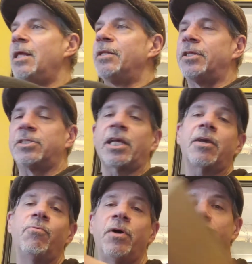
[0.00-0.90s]
The
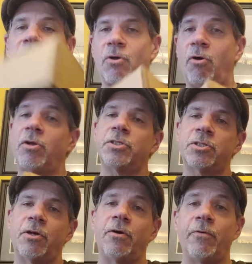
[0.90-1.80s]
second one is
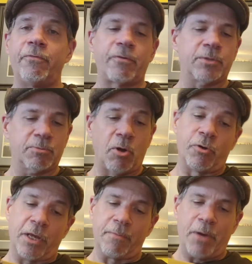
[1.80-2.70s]
also from
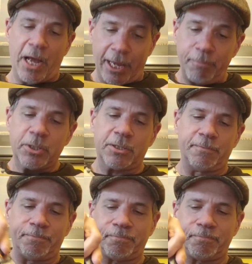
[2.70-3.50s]
Smoking Pipes.